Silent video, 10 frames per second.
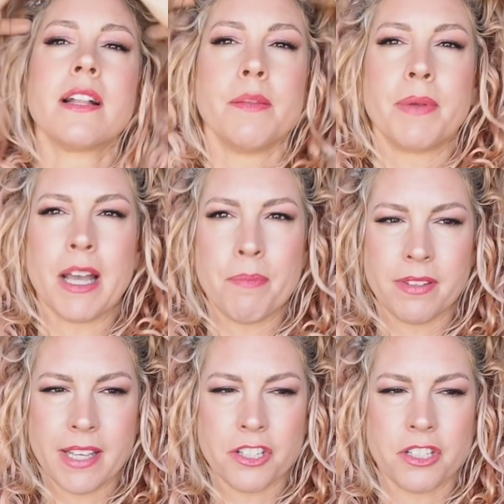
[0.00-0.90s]
clipping up a
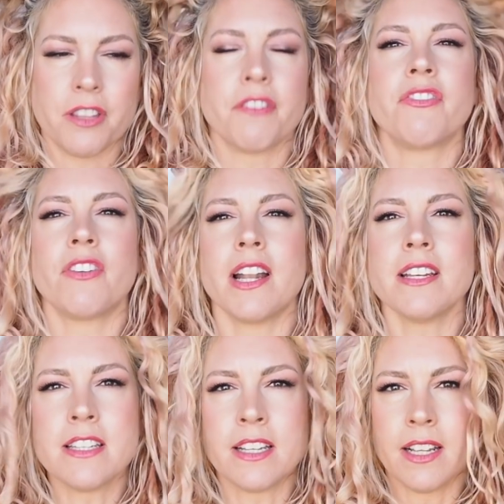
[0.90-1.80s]
section at the
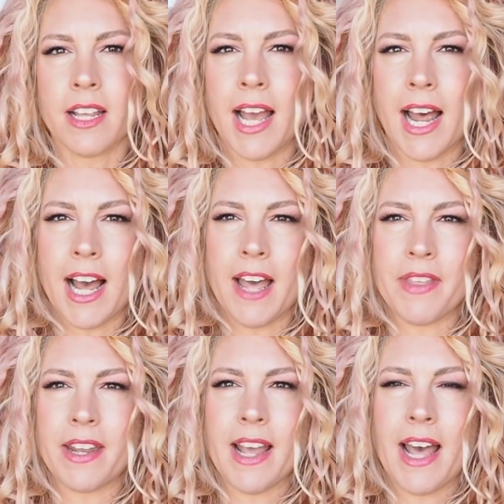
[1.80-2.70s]
front and
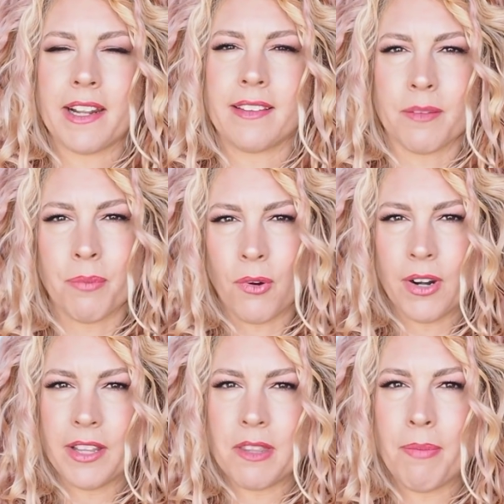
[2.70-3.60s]
then adding
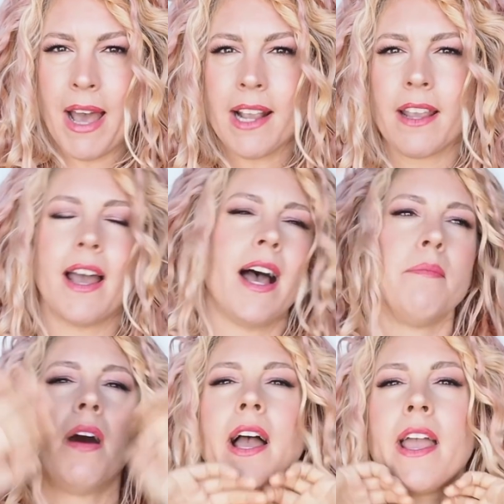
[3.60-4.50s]
support at the back.
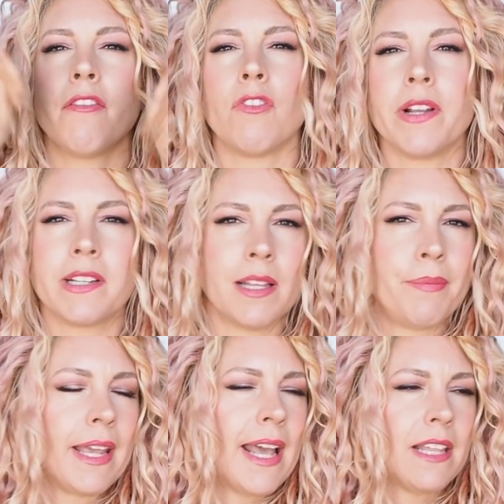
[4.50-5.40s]
I avoid
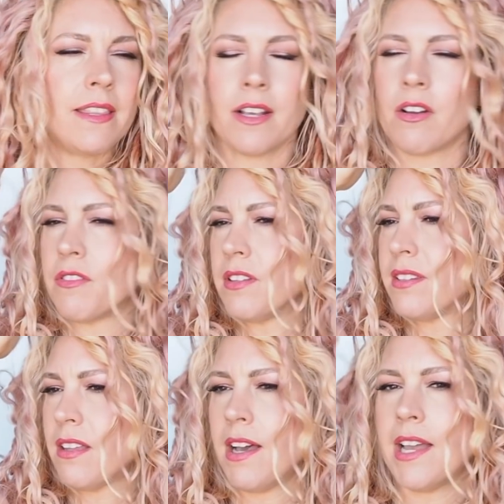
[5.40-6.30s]
clipping anything on the
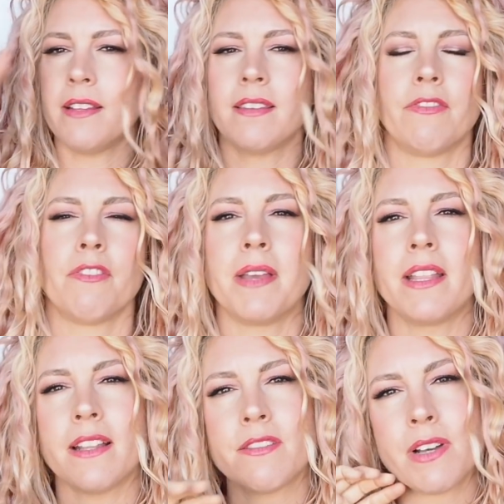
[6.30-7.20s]
sides. For
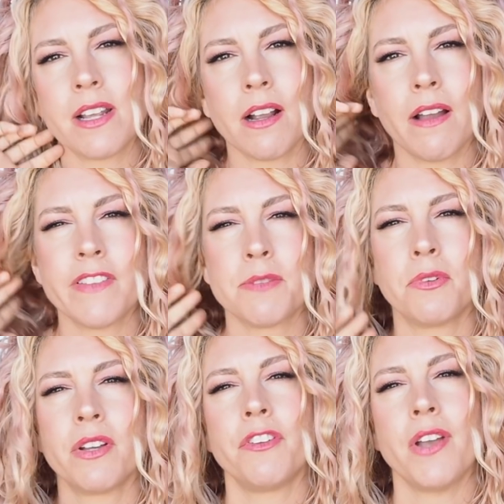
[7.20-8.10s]
me, that's really
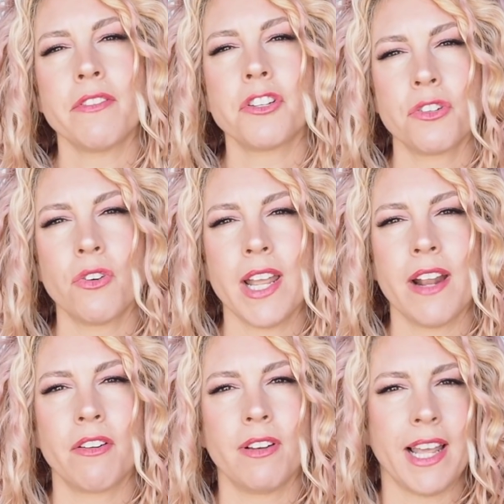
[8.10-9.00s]
uncomfortable. If you have short hair or